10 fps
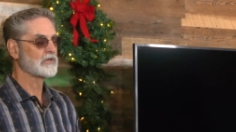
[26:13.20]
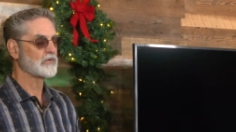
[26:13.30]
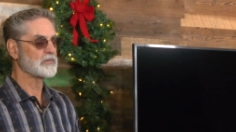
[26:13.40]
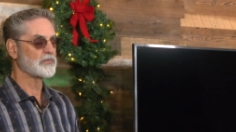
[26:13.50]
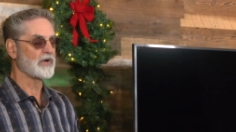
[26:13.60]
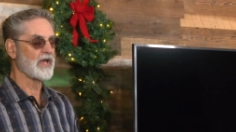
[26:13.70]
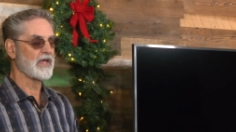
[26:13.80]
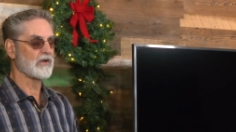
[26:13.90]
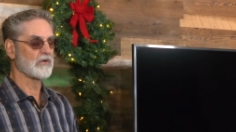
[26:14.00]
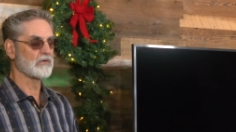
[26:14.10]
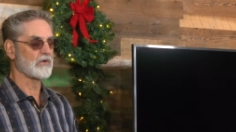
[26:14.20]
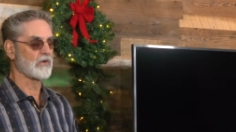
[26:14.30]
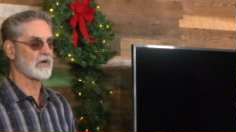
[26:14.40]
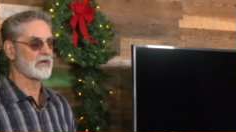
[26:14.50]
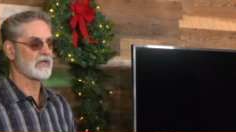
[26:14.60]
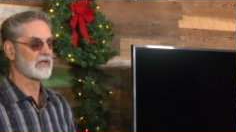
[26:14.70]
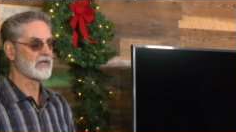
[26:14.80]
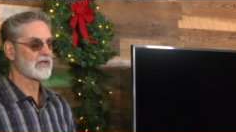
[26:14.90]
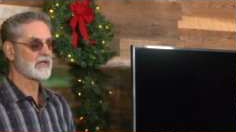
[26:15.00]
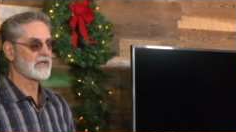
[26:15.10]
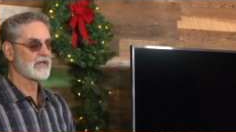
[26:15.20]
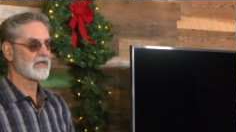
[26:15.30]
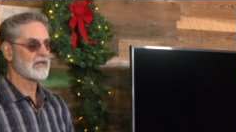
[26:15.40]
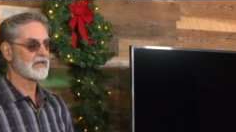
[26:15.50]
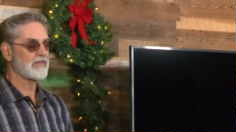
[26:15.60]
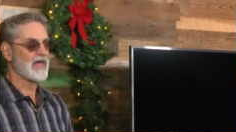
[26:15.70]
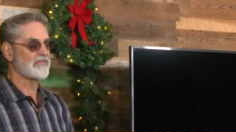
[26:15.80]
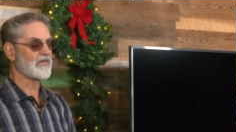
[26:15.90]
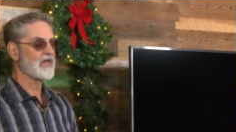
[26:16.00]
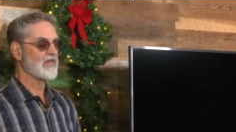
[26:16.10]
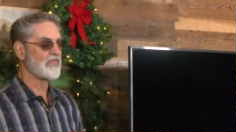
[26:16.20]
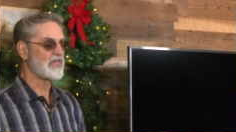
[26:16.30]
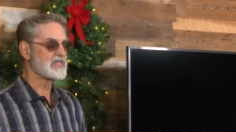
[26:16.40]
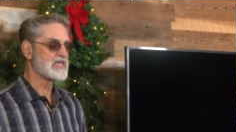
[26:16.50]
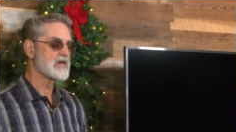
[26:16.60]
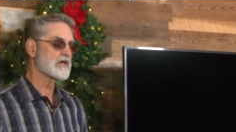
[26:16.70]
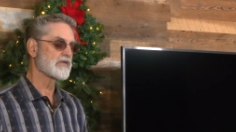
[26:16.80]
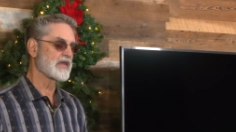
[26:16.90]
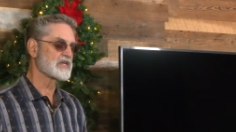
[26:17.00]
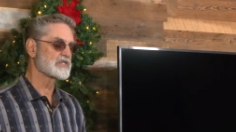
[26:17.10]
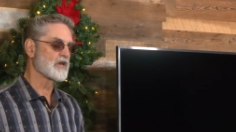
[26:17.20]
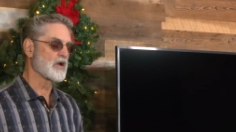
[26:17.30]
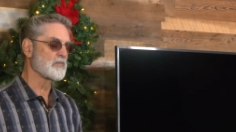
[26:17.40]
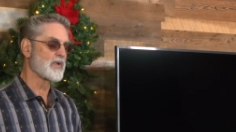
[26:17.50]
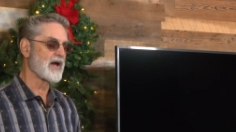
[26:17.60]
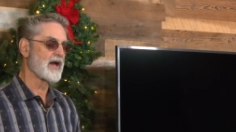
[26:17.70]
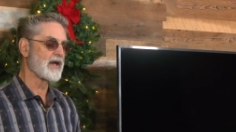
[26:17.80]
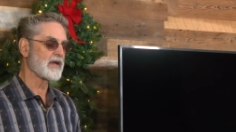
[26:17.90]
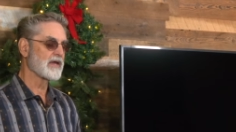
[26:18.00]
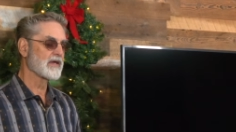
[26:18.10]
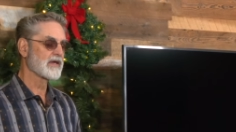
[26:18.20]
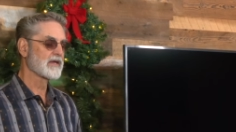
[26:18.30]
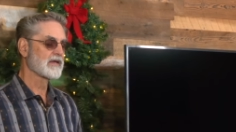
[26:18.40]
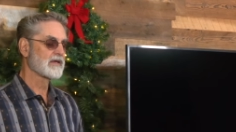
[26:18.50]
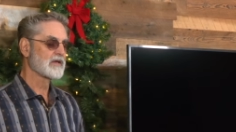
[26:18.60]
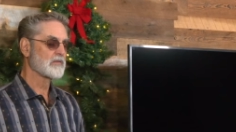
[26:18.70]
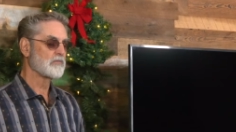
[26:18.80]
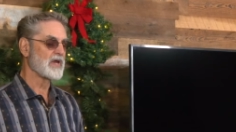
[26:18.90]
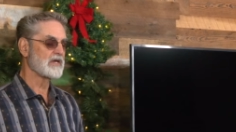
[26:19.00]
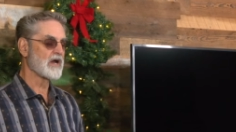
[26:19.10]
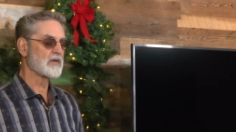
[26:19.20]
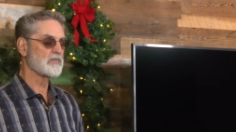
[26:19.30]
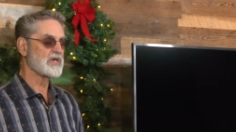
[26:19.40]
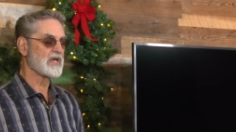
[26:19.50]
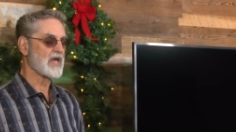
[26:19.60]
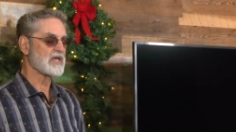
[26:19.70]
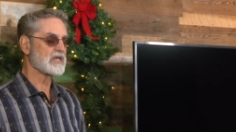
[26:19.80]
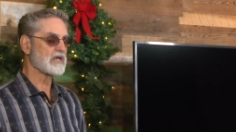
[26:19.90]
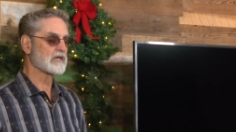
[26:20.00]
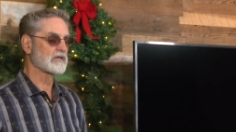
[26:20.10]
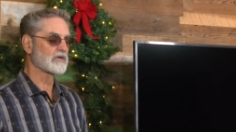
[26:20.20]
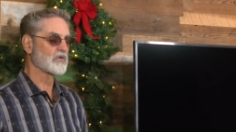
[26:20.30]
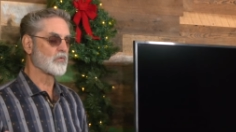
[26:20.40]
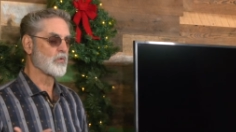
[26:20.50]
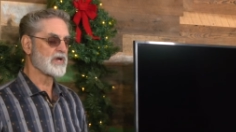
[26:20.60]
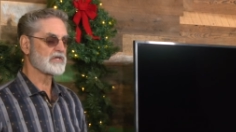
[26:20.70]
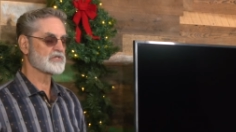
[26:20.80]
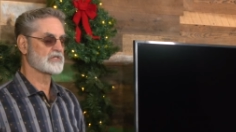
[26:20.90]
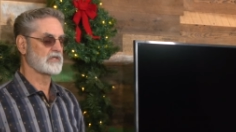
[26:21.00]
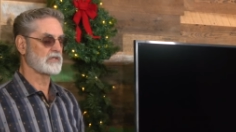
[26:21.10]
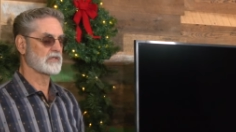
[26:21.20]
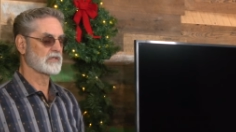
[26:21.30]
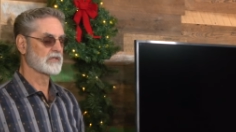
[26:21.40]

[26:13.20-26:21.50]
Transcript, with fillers: We pray, O oh Lord, that the year that has gone by may not be a year wasted,